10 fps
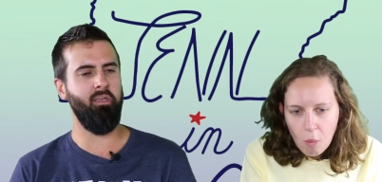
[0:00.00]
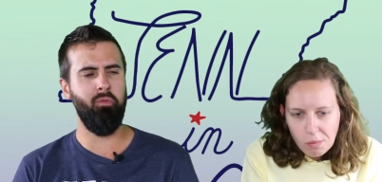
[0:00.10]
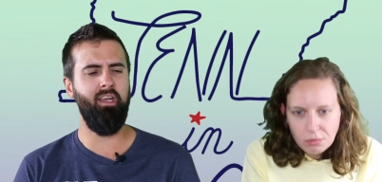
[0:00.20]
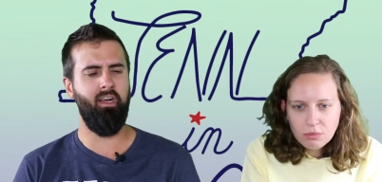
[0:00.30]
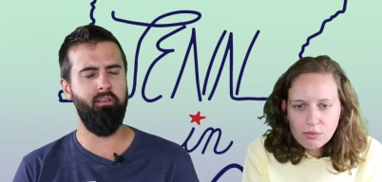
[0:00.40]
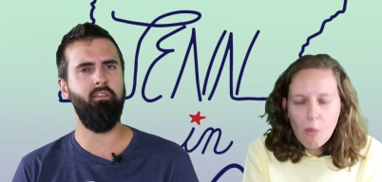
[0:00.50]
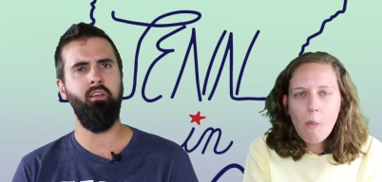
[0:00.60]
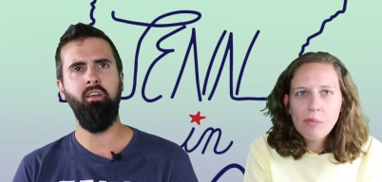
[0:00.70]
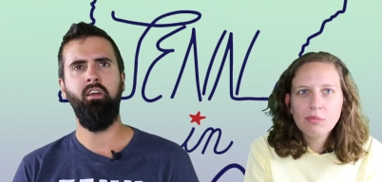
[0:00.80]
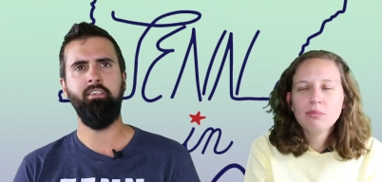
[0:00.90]
Speaker 1: thing, but yeah,
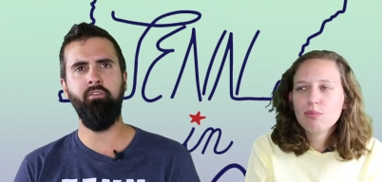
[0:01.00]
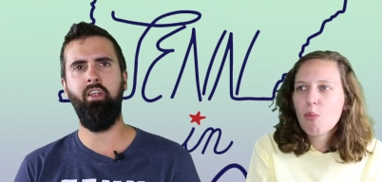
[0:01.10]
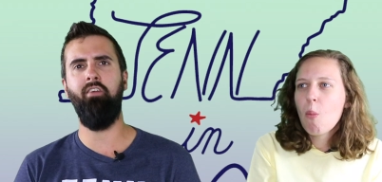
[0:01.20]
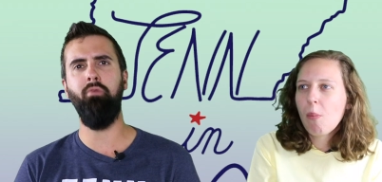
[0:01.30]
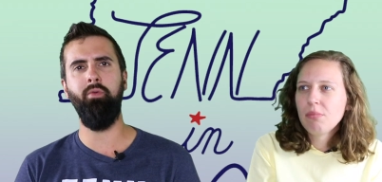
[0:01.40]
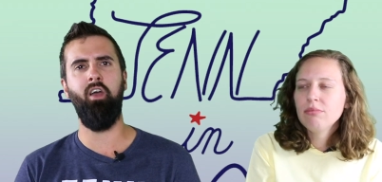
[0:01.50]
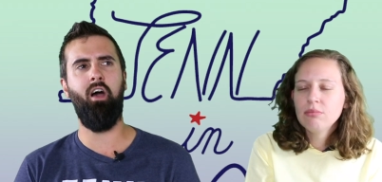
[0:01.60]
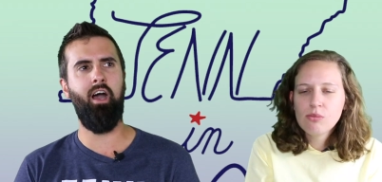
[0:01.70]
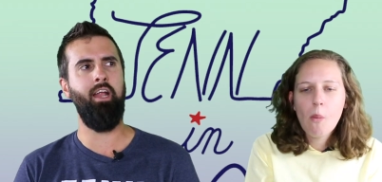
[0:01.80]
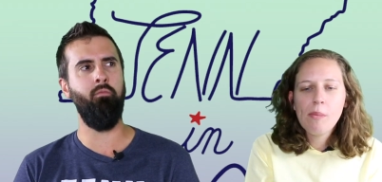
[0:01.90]
seven and a half. Maybe
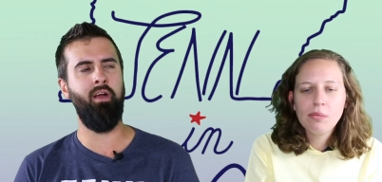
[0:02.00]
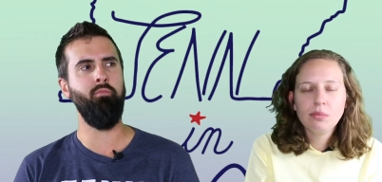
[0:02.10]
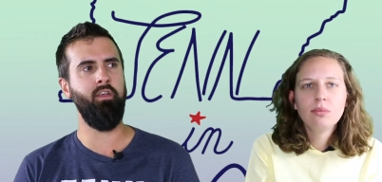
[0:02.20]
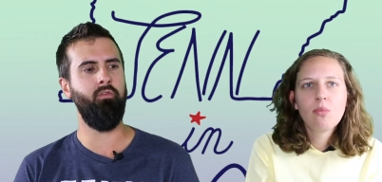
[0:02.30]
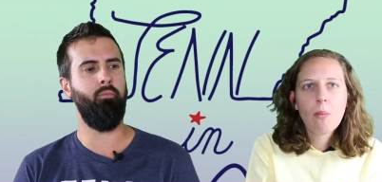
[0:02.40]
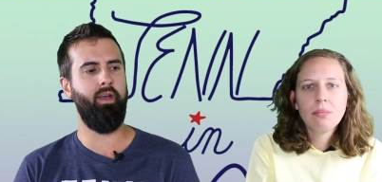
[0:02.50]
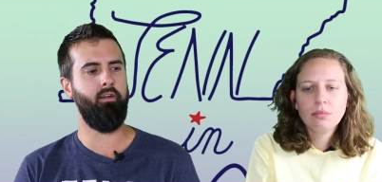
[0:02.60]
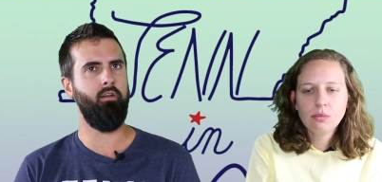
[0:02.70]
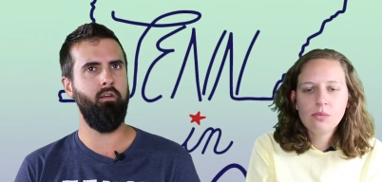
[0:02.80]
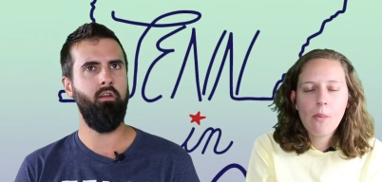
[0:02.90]
hot. It might be even better.
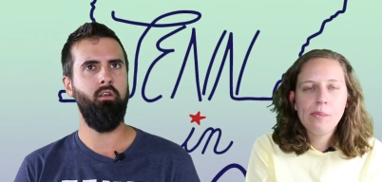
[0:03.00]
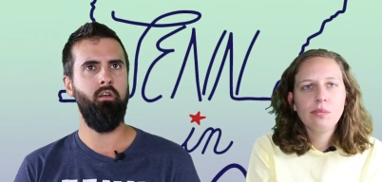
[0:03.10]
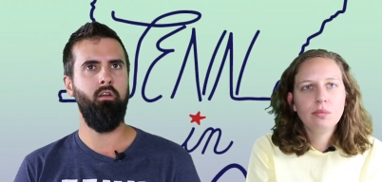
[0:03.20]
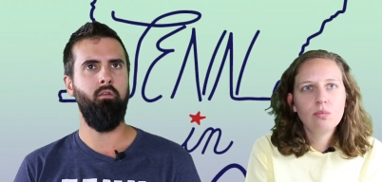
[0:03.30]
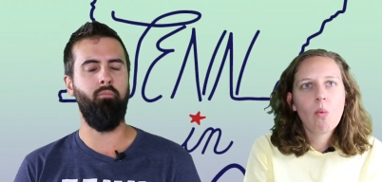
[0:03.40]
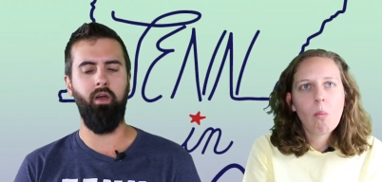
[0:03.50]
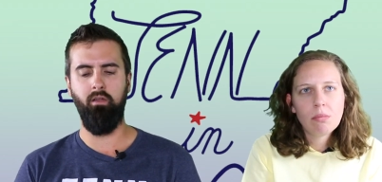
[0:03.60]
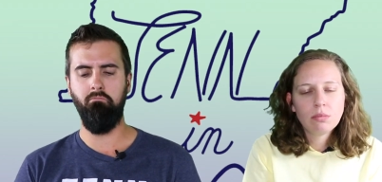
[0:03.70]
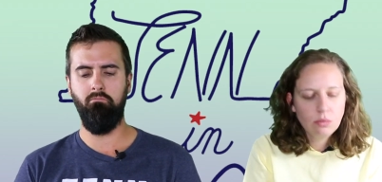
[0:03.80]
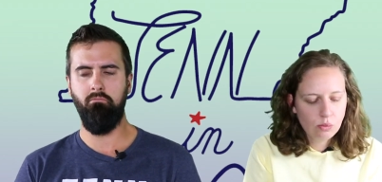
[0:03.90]
Mm-hmm.
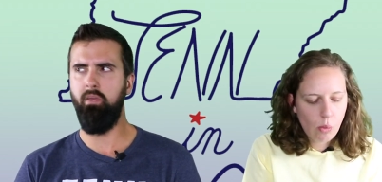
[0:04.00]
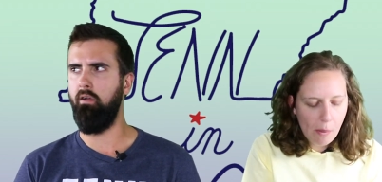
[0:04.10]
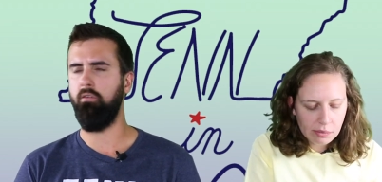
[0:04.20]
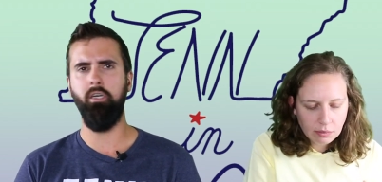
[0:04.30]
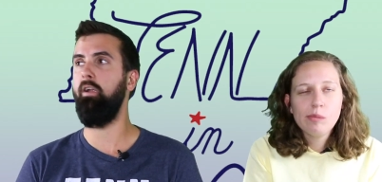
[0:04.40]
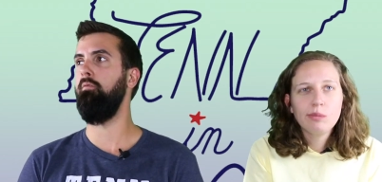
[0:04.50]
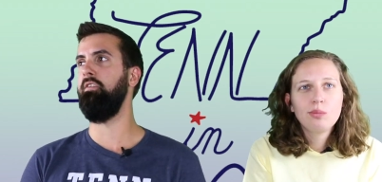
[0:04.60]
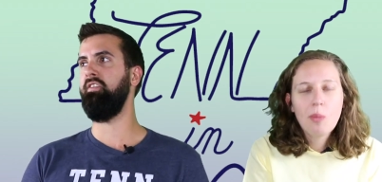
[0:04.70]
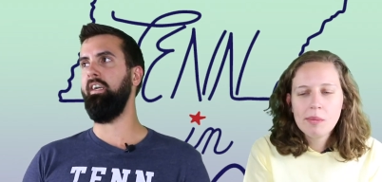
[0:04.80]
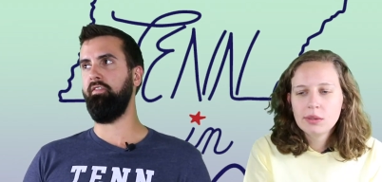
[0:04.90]
But yeah. All right.
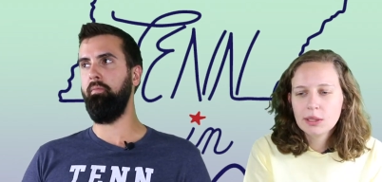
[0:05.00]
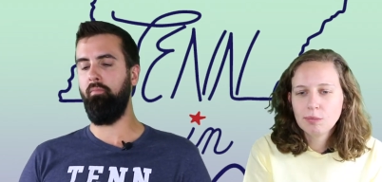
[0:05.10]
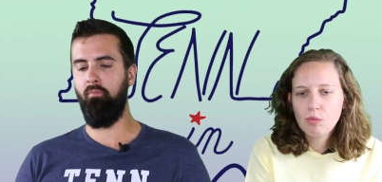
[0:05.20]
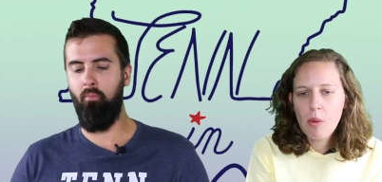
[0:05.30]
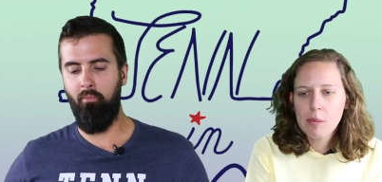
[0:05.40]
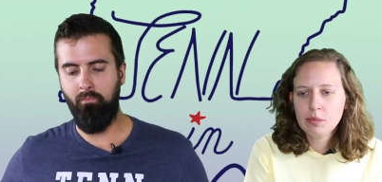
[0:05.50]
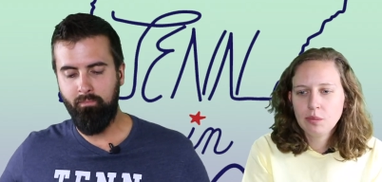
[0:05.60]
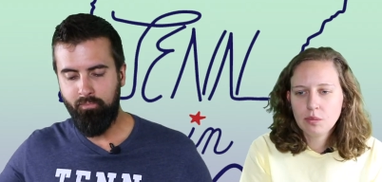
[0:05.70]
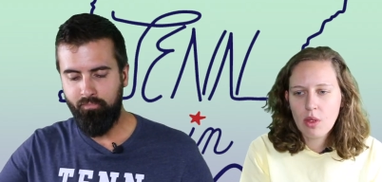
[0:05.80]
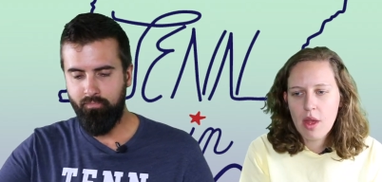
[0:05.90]
What's next? Yeah.
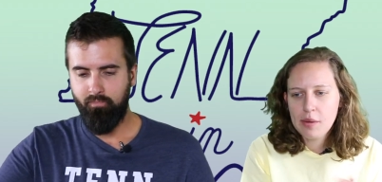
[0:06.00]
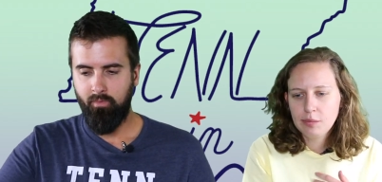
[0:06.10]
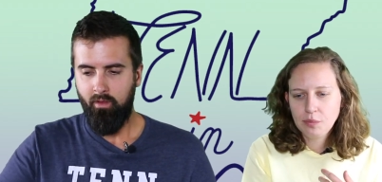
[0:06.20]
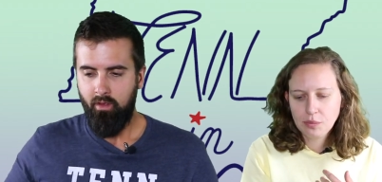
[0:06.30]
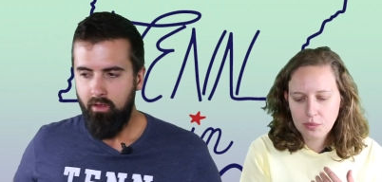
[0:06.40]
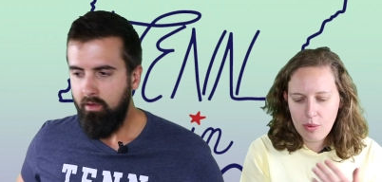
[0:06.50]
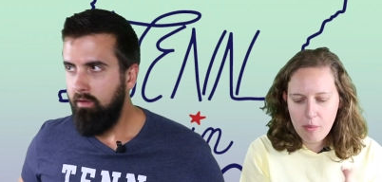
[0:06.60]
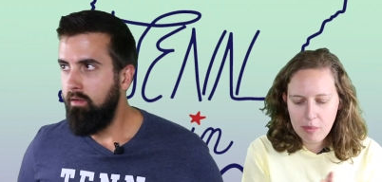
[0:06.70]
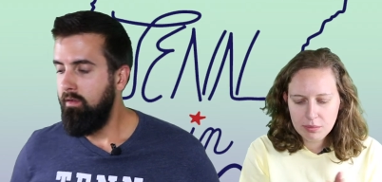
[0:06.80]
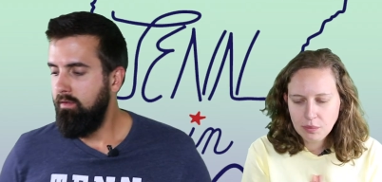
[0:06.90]
Speaker 2: Okay. I
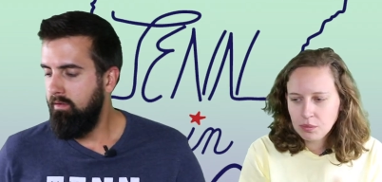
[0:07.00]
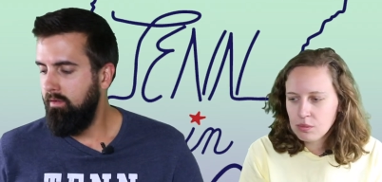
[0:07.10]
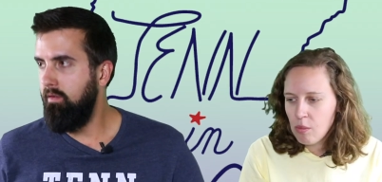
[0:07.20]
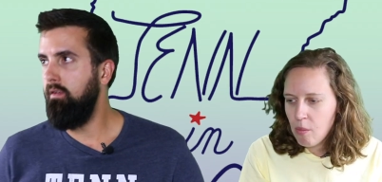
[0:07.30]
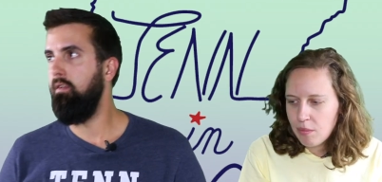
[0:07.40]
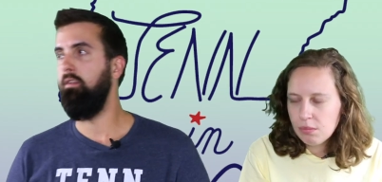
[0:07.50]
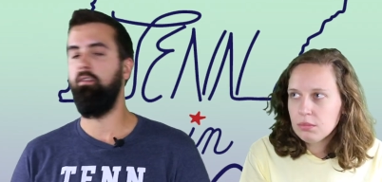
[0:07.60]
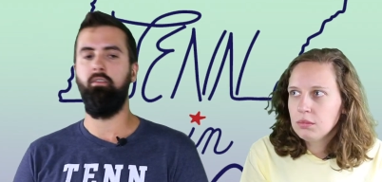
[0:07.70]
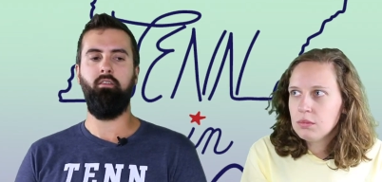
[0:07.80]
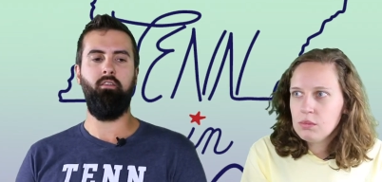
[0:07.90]
don't know. Do y'all want to do
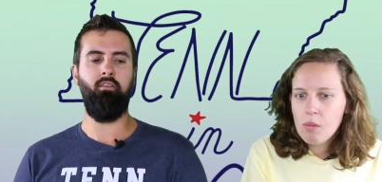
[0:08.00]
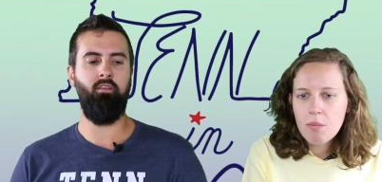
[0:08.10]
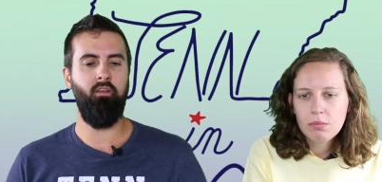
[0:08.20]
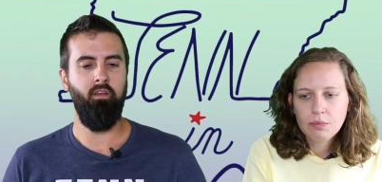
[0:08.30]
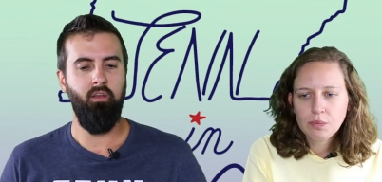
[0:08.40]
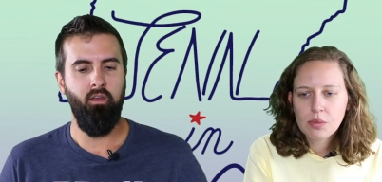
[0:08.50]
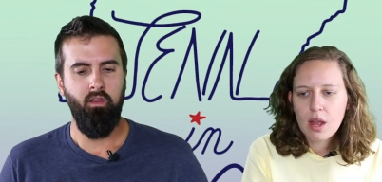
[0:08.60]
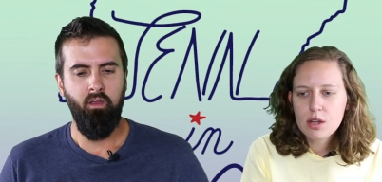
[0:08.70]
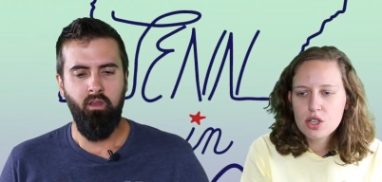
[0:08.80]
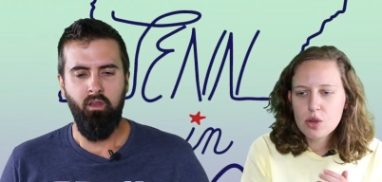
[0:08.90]
the bread
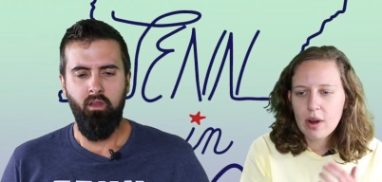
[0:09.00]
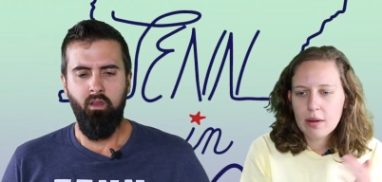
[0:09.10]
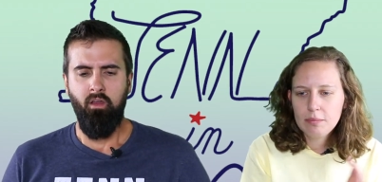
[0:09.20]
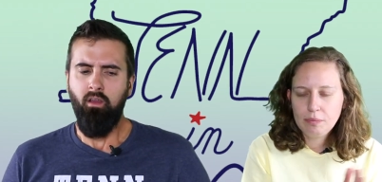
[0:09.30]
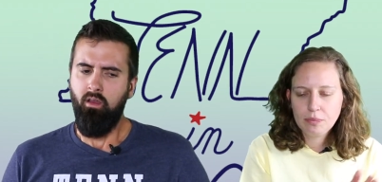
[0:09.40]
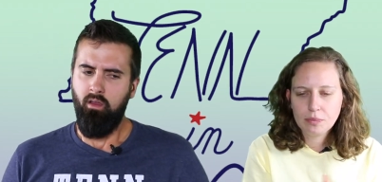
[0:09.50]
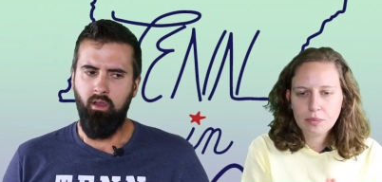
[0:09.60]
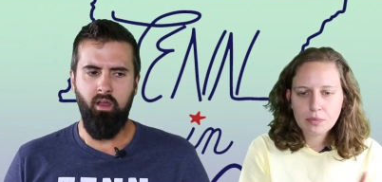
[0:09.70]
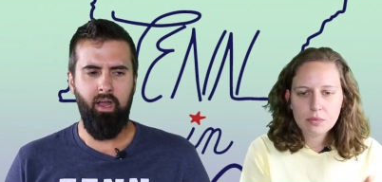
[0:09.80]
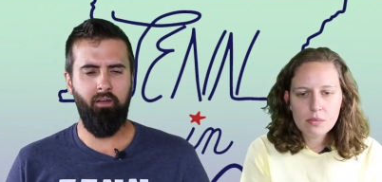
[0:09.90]
or sure. the chop chop?
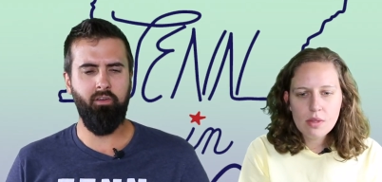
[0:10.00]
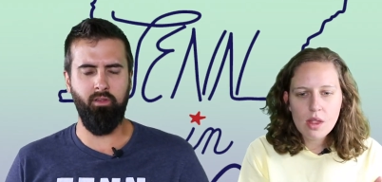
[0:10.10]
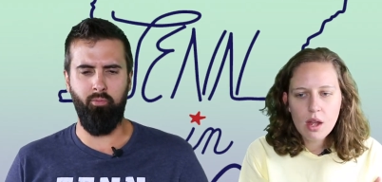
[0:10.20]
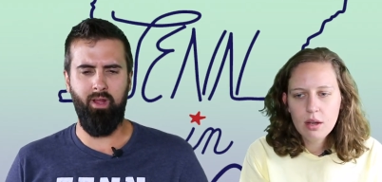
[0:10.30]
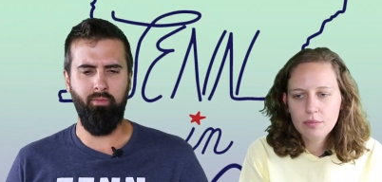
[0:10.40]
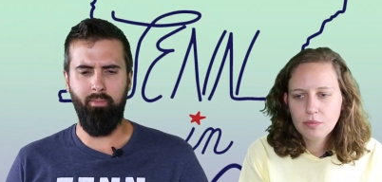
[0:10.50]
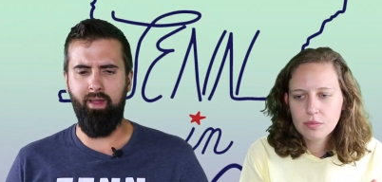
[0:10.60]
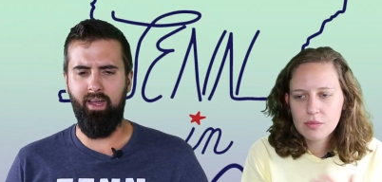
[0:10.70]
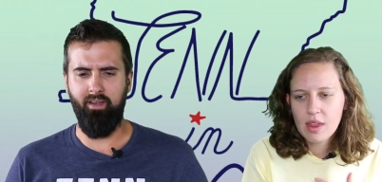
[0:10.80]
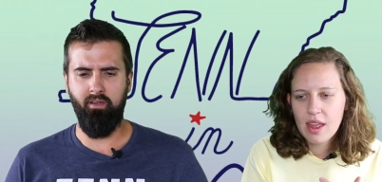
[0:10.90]
Speaker 1: How the could bread, the bread, be
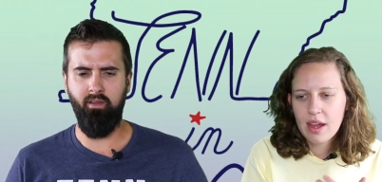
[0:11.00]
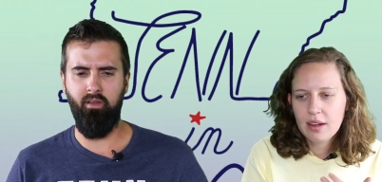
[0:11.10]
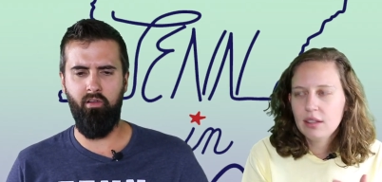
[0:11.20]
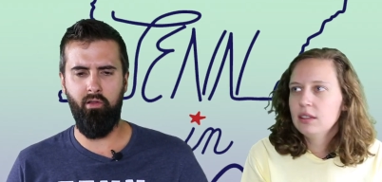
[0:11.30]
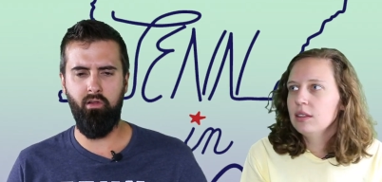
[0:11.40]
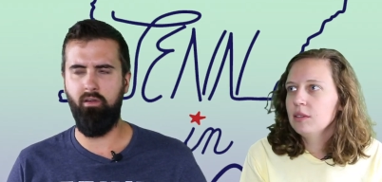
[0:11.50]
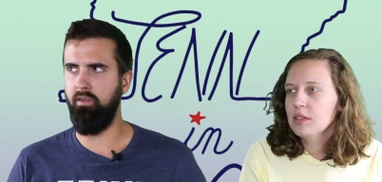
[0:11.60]
bad? I mean, it's just bread.